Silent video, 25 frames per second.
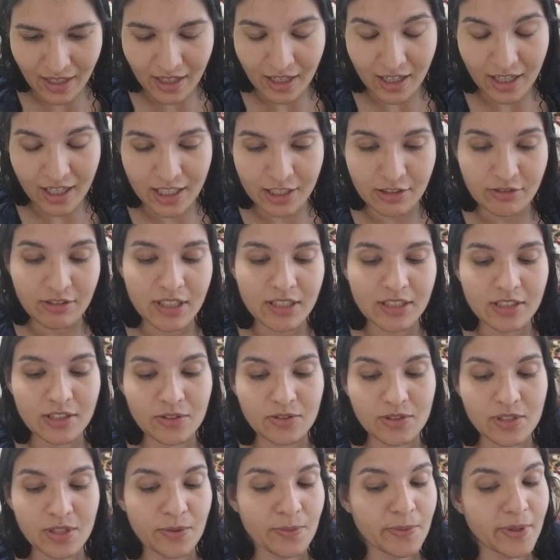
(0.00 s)
I tried
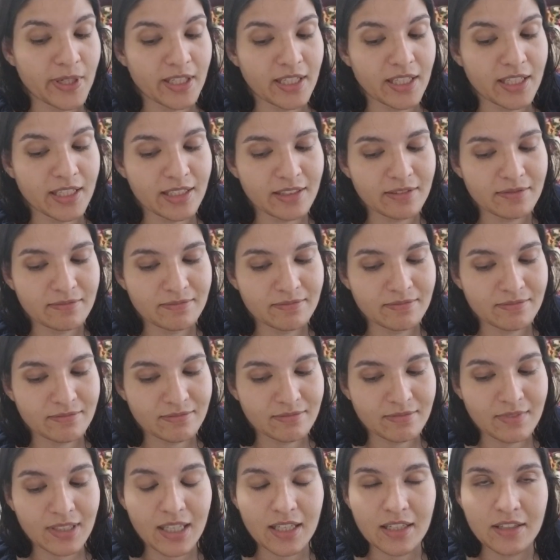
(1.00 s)
closing one eye.
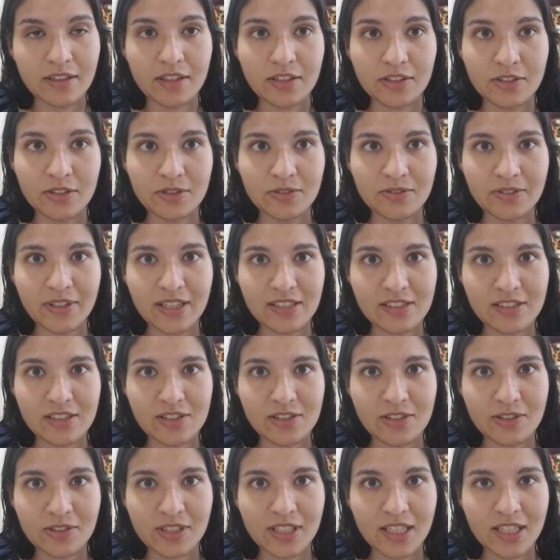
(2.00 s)
The two faces
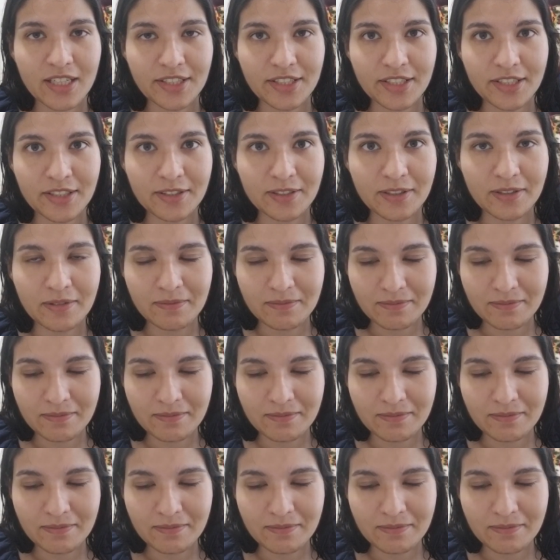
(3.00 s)
looked at each other.